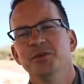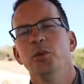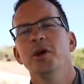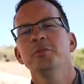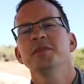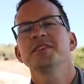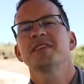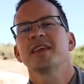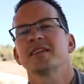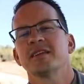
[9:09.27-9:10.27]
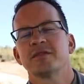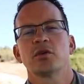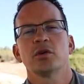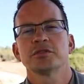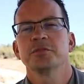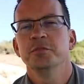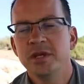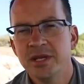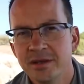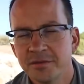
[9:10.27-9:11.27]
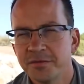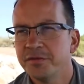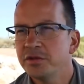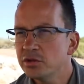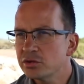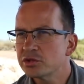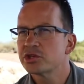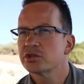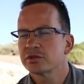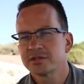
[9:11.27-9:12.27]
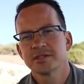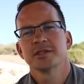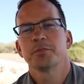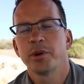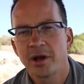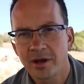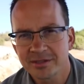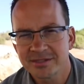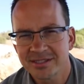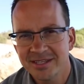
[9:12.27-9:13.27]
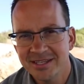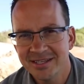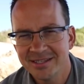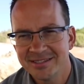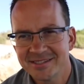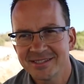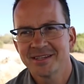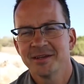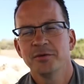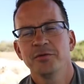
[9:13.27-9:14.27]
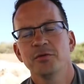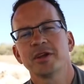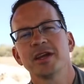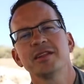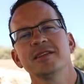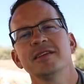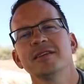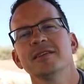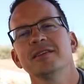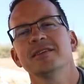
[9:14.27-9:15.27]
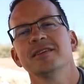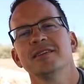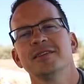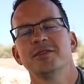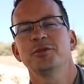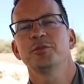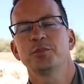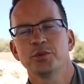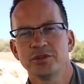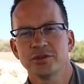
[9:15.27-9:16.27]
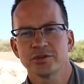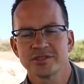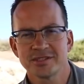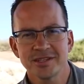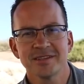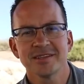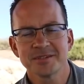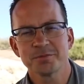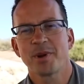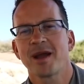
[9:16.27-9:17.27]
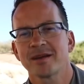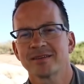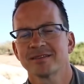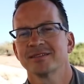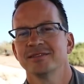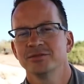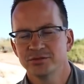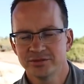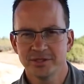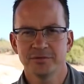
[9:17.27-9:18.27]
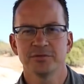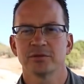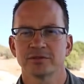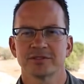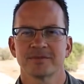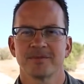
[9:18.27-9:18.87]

One mistake that cost me a few shots in the past is forgetting to put your settings back to default.